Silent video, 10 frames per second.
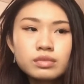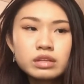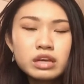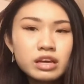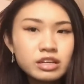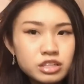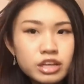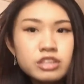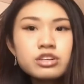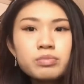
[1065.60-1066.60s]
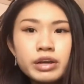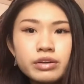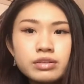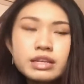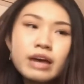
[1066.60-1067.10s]
can change your
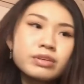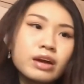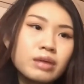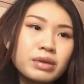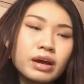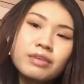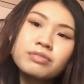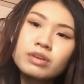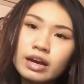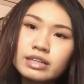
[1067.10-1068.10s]
appearance. After I